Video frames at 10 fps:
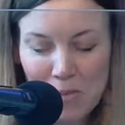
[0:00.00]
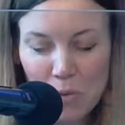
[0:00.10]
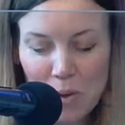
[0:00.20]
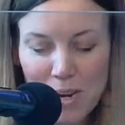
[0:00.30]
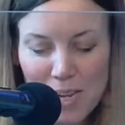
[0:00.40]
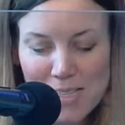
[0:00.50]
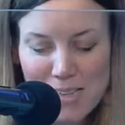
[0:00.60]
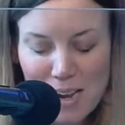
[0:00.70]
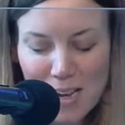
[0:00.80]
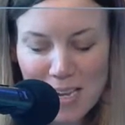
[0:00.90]
For when I
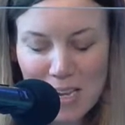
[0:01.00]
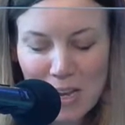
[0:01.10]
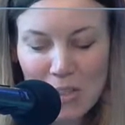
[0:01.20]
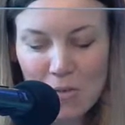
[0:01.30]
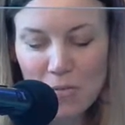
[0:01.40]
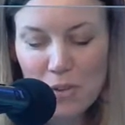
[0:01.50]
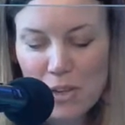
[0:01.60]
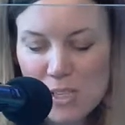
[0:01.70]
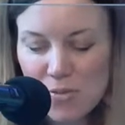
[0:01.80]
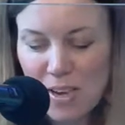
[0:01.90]
die, the
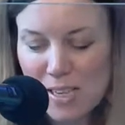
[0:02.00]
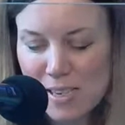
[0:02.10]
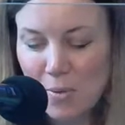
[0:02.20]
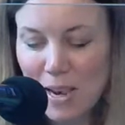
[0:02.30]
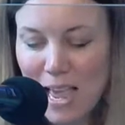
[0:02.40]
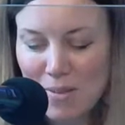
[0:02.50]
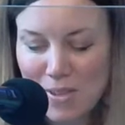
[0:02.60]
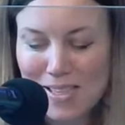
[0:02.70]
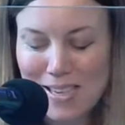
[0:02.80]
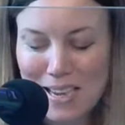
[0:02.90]
first face I will ever
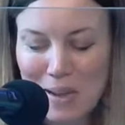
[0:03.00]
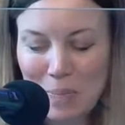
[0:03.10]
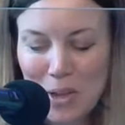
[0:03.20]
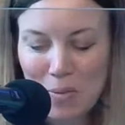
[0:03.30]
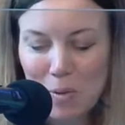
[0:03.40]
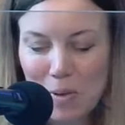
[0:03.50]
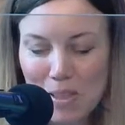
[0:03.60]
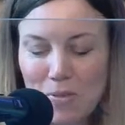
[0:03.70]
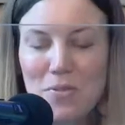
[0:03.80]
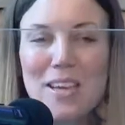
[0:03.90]
see will be
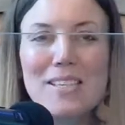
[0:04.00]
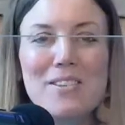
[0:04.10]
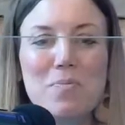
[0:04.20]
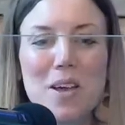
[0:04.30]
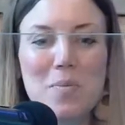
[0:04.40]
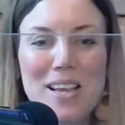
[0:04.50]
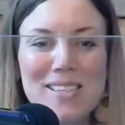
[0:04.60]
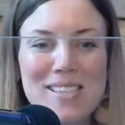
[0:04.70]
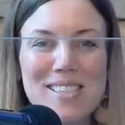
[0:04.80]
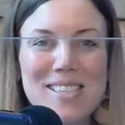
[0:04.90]
the face of my
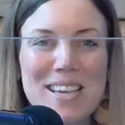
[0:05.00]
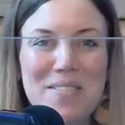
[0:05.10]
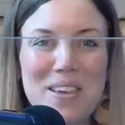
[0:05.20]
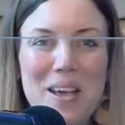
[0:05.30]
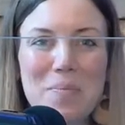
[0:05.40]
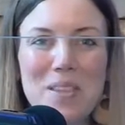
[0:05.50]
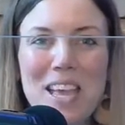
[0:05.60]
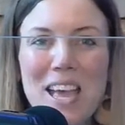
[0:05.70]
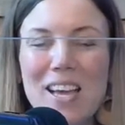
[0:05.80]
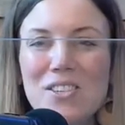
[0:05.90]
blessed Saviour.
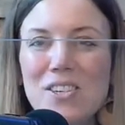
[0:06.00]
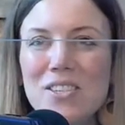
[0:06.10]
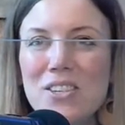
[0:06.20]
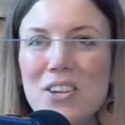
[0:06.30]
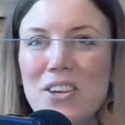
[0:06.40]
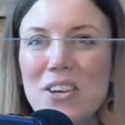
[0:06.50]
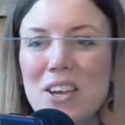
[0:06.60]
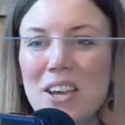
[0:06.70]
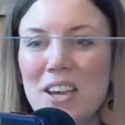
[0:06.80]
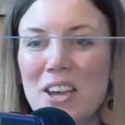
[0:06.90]
And just her
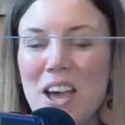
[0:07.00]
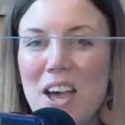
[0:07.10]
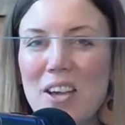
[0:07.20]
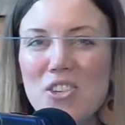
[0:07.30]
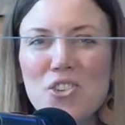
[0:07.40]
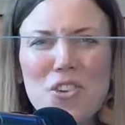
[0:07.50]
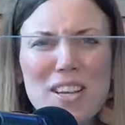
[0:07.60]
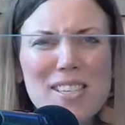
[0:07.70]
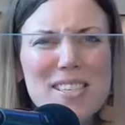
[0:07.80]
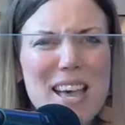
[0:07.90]

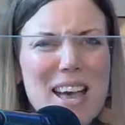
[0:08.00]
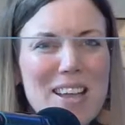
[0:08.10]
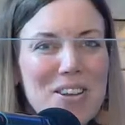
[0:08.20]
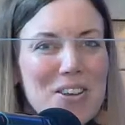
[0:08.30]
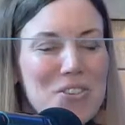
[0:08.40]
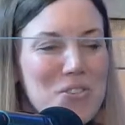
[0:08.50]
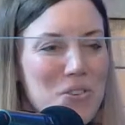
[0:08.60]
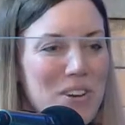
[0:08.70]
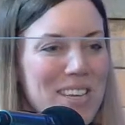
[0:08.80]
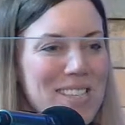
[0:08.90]
trust there and her
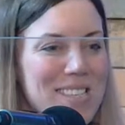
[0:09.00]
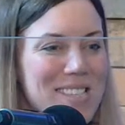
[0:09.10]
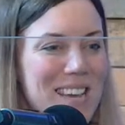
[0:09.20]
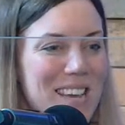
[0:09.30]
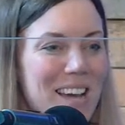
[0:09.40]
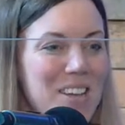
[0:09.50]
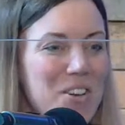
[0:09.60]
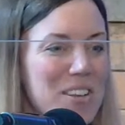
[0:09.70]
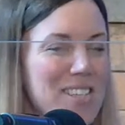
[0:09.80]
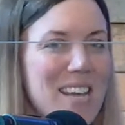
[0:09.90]
joy to say, you
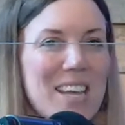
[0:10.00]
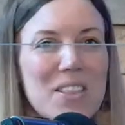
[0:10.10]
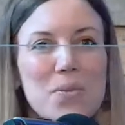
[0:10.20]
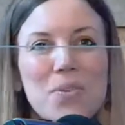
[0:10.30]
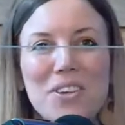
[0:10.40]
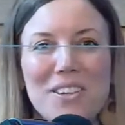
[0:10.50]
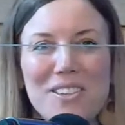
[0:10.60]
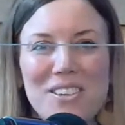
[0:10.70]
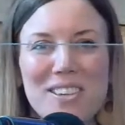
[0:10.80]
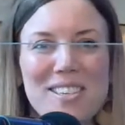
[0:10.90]
can take the
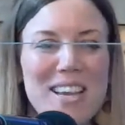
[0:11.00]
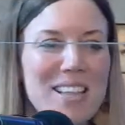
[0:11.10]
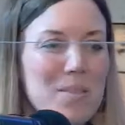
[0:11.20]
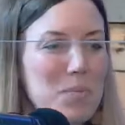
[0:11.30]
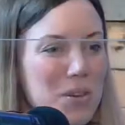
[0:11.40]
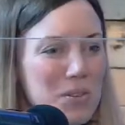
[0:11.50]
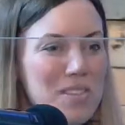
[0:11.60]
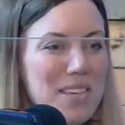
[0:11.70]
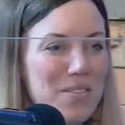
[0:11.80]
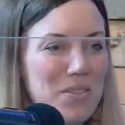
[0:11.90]
world, you can take the
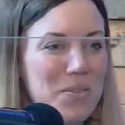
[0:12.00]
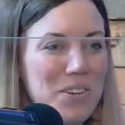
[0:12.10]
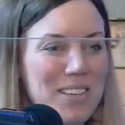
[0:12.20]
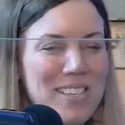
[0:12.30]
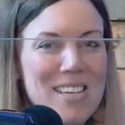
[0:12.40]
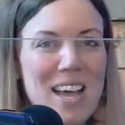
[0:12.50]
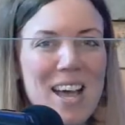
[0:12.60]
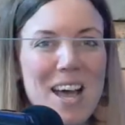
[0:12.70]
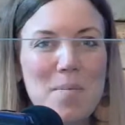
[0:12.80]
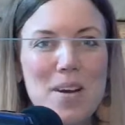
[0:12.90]
beauty of the world.
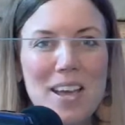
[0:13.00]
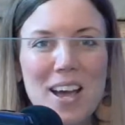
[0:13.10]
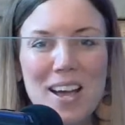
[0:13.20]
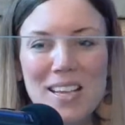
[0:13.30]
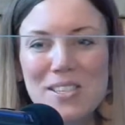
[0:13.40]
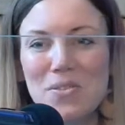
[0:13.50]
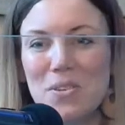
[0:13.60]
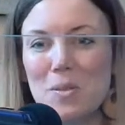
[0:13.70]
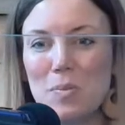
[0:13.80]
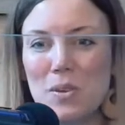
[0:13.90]
My eyes are
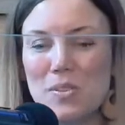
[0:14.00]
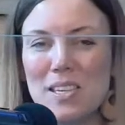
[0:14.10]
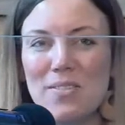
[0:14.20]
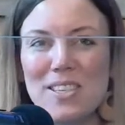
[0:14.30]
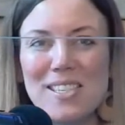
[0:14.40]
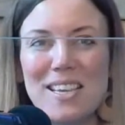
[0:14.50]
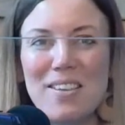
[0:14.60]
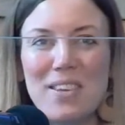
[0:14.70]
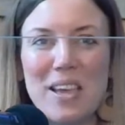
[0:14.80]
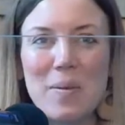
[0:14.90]
on the beauty of the
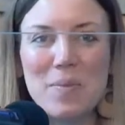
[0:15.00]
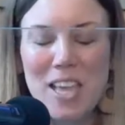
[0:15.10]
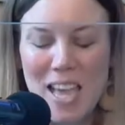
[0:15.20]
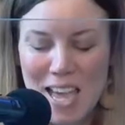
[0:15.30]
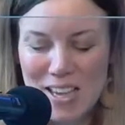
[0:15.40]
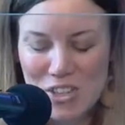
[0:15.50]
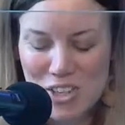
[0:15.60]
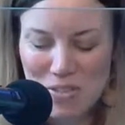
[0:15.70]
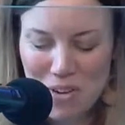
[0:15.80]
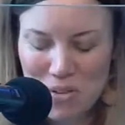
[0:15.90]
Saviour. And
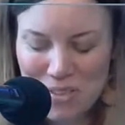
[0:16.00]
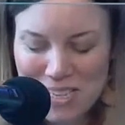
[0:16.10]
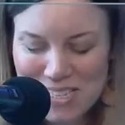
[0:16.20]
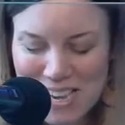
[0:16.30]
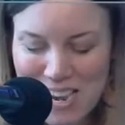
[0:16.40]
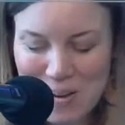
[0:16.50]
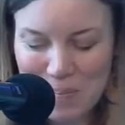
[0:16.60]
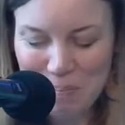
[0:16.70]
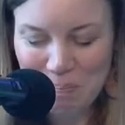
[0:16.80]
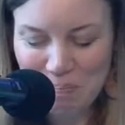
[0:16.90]
she wrote this
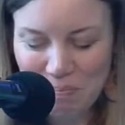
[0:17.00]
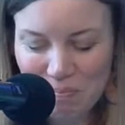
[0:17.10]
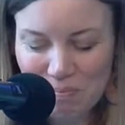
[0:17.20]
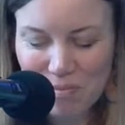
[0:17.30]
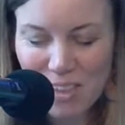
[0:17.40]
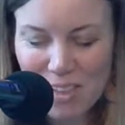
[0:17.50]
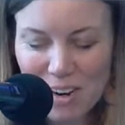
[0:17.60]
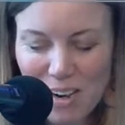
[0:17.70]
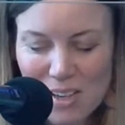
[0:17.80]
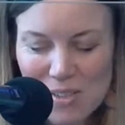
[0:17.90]
hymn. The
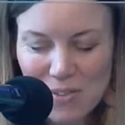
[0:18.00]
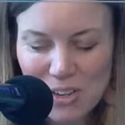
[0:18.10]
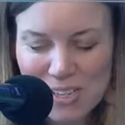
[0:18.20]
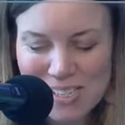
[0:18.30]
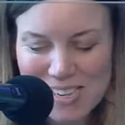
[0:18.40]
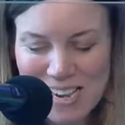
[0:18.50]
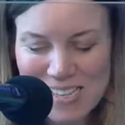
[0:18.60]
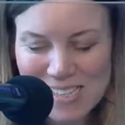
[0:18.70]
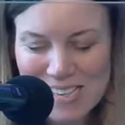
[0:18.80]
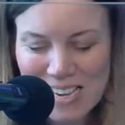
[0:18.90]
last verse
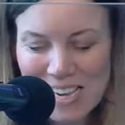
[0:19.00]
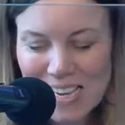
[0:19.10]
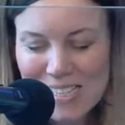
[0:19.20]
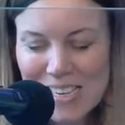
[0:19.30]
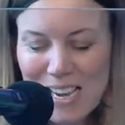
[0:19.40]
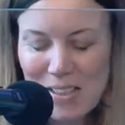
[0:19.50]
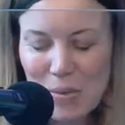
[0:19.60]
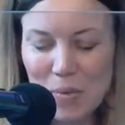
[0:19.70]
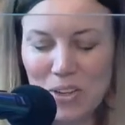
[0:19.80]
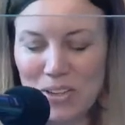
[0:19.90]
says, take
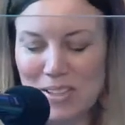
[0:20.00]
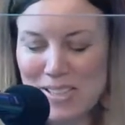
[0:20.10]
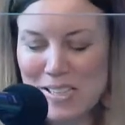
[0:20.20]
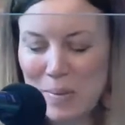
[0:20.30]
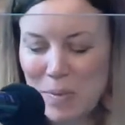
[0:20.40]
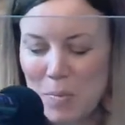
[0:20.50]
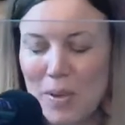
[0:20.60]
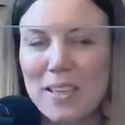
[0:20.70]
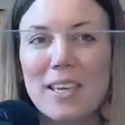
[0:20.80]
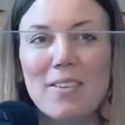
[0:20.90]
the world,
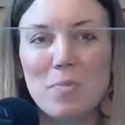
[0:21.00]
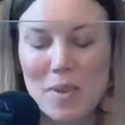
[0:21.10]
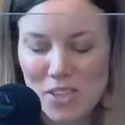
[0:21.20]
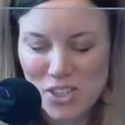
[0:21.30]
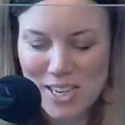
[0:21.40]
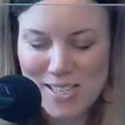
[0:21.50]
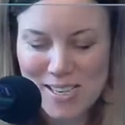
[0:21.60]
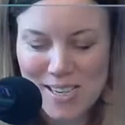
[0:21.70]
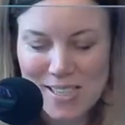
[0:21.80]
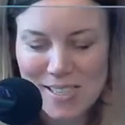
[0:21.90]
but give me
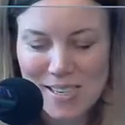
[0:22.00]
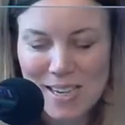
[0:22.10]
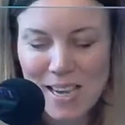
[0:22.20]
Jesus.